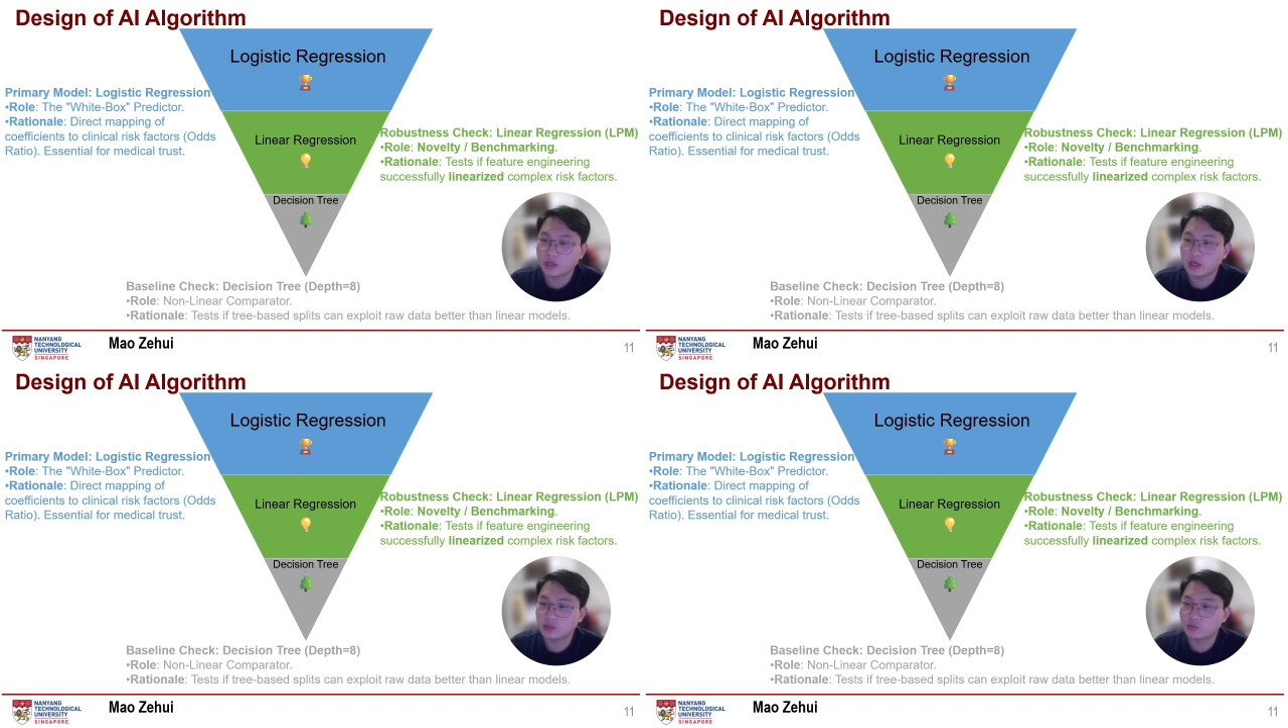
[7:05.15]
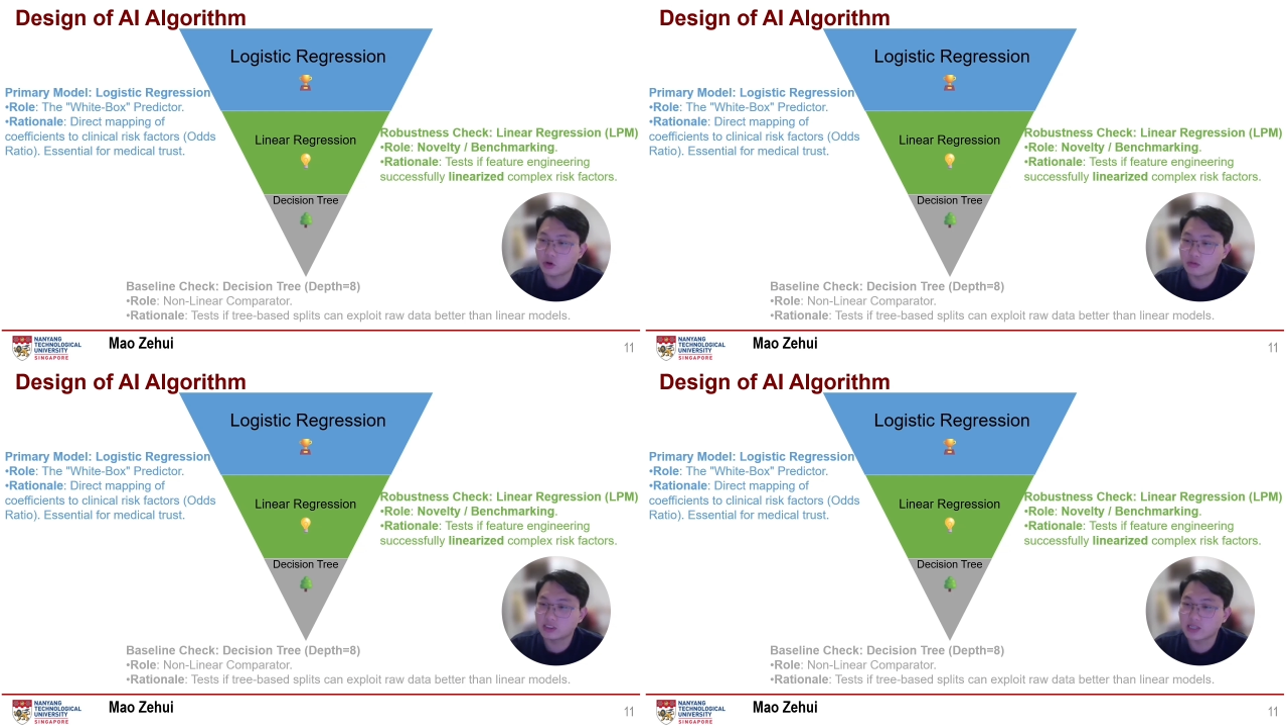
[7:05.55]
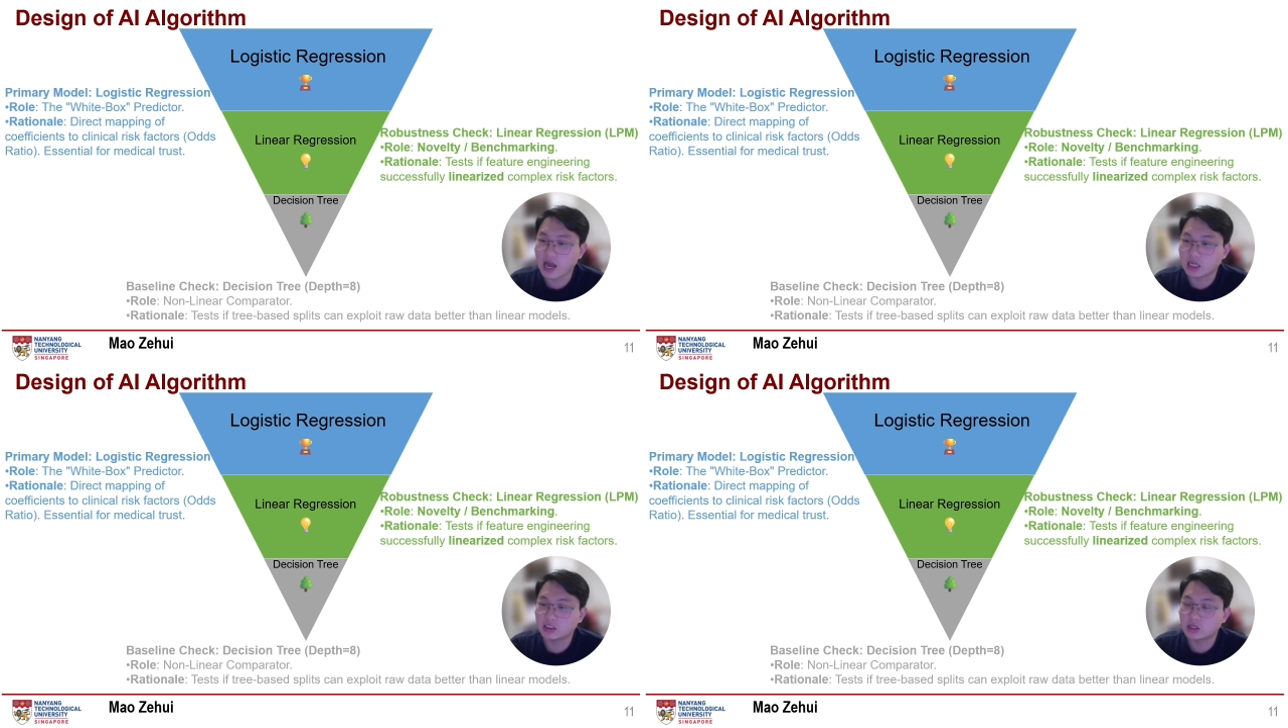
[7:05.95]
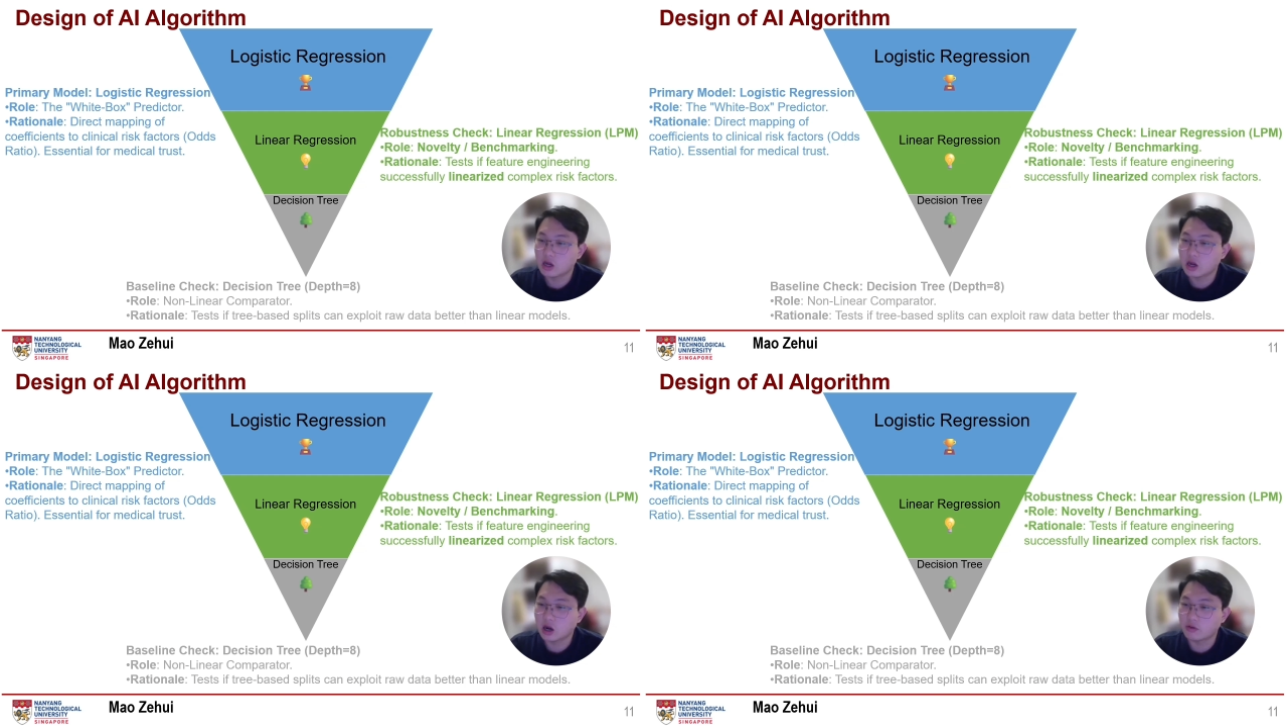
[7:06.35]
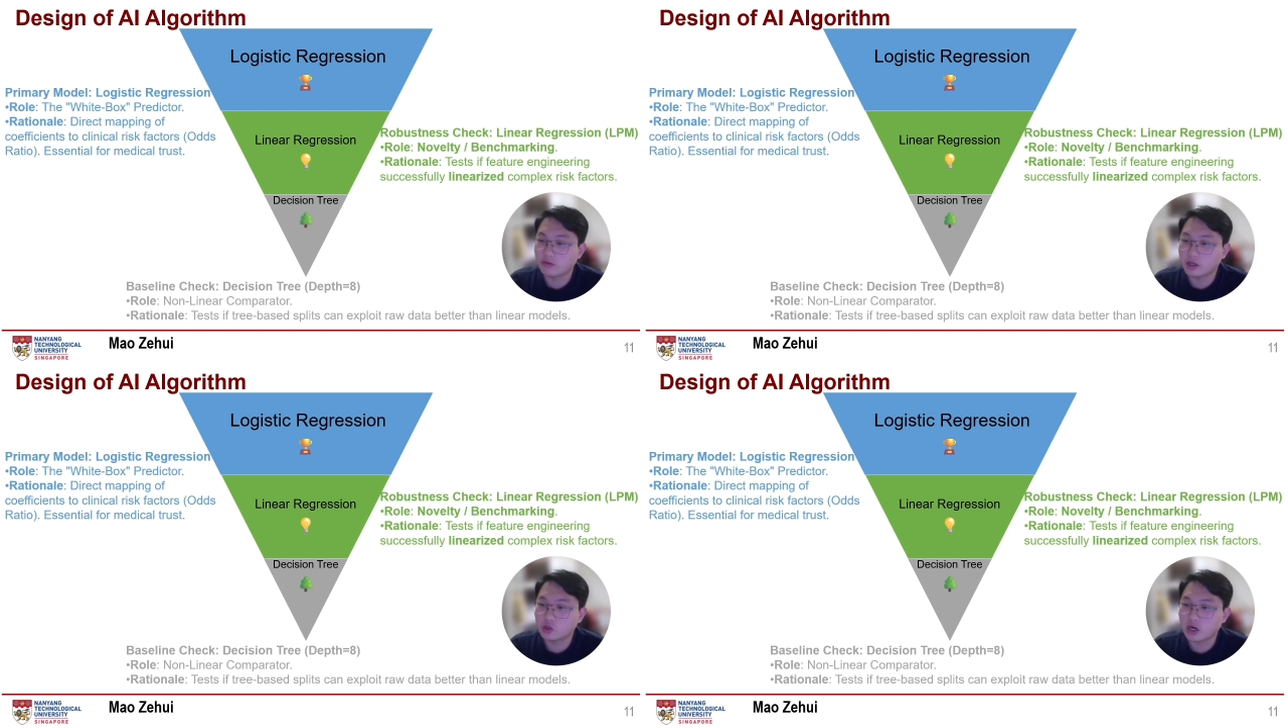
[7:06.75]
it proves that our
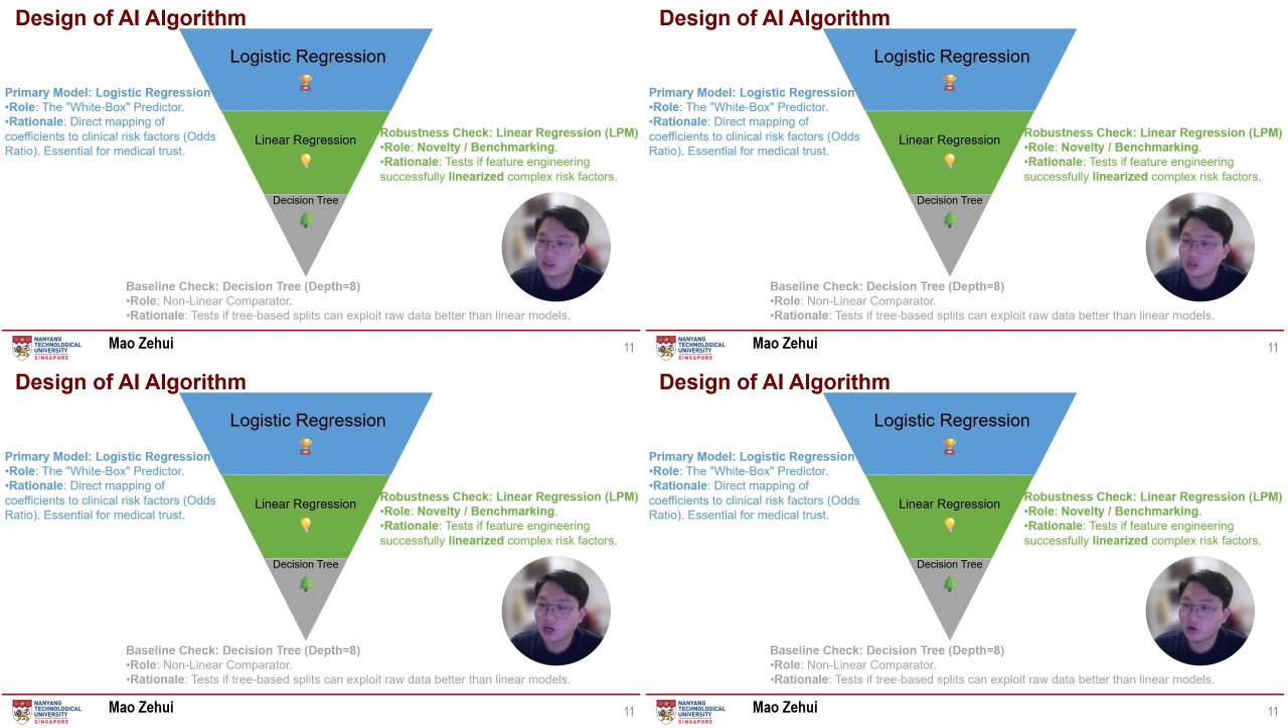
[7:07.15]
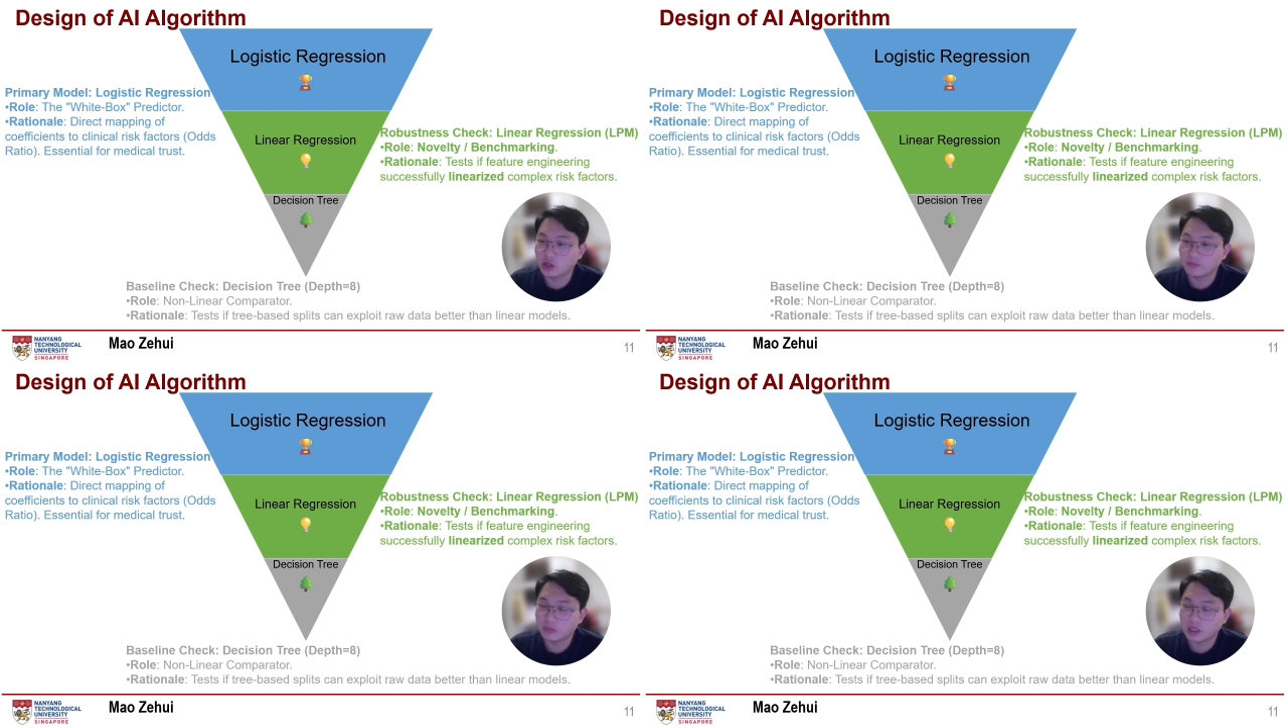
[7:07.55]
feature engineering,